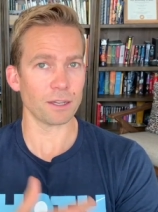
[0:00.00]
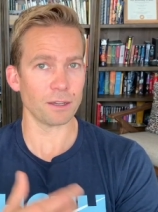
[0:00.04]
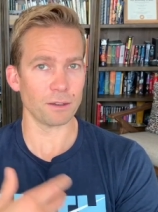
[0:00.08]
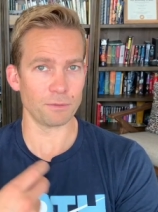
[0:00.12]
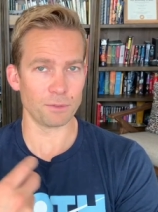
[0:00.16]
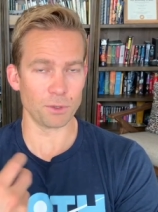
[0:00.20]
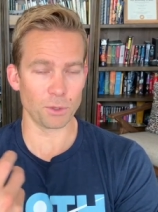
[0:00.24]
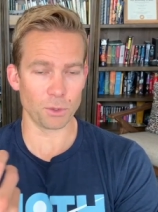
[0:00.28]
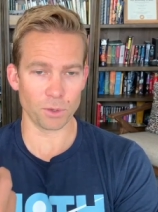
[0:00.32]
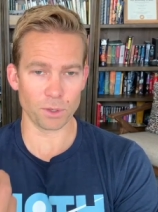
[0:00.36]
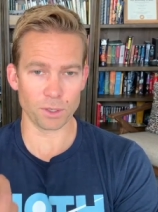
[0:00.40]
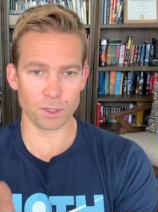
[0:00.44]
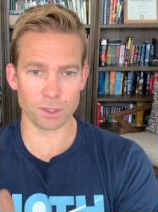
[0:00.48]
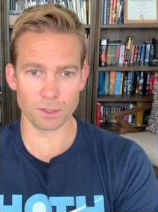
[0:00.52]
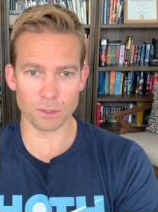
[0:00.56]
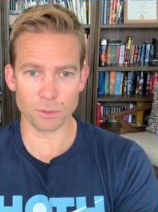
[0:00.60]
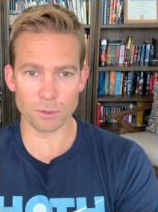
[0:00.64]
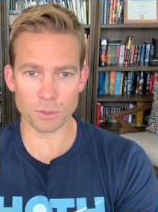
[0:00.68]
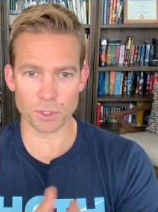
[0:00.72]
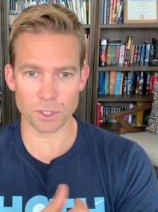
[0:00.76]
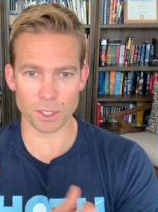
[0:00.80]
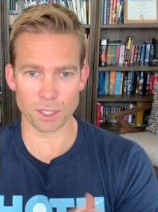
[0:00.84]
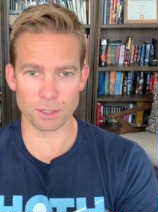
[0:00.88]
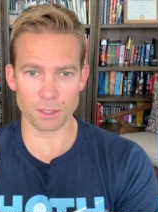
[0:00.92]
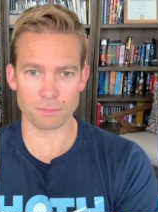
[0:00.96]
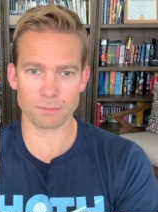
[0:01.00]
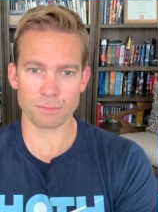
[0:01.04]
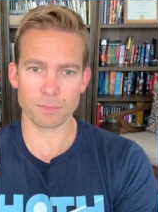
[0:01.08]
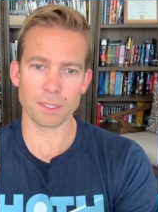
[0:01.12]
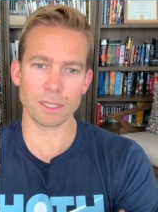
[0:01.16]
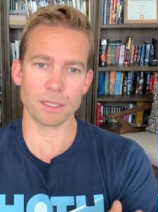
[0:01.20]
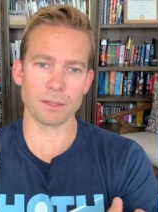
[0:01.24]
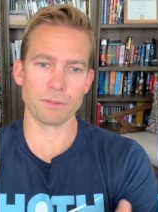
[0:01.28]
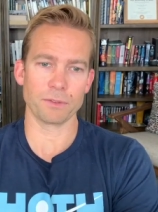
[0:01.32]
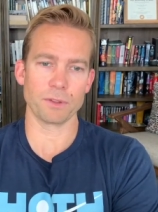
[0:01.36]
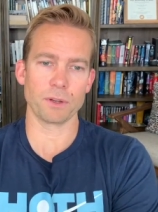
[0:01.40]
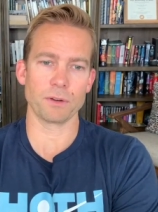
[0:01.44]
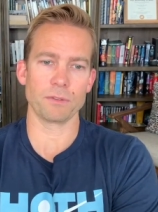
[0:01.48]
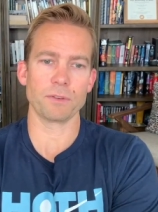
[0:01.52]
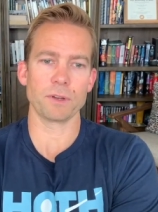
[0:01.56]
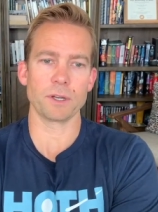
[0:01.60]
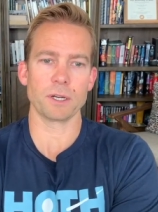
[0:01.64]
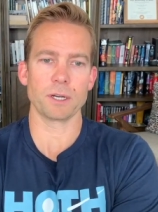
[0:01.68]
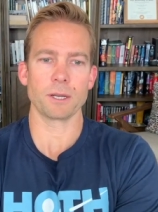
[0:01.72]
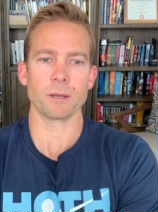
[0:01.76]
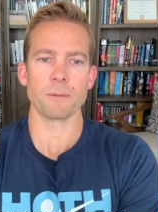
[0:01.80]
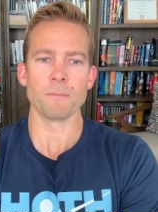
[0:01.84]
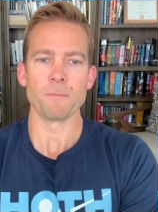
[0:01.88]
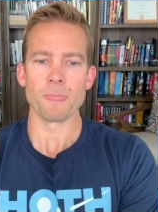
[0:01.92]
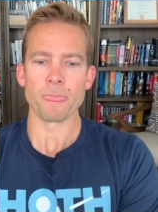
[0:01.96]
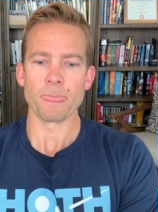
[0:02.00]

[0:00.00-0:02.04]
of your illusion if they're feared.